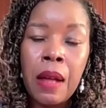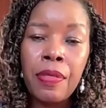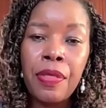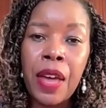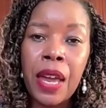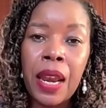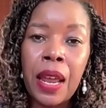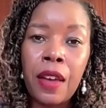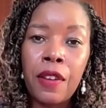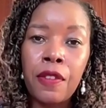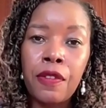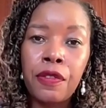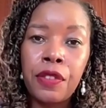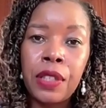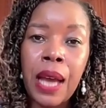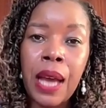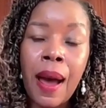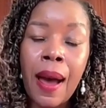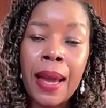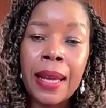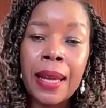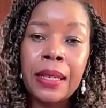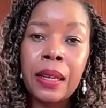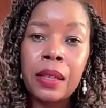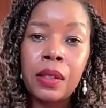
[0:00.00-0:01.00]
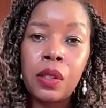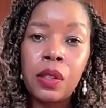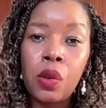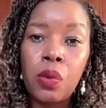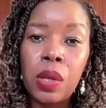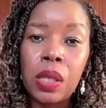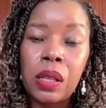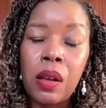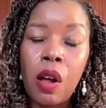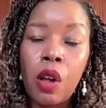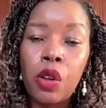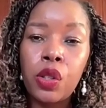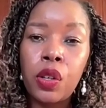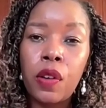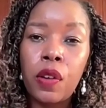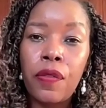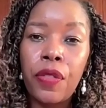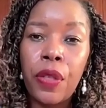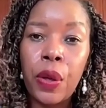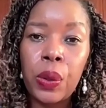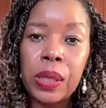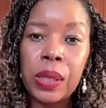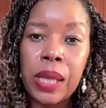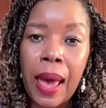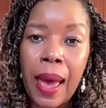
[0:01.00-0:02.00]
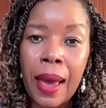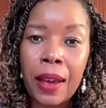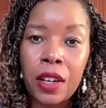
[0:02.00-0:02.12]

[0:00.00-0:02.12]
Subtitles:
that have died as a result of those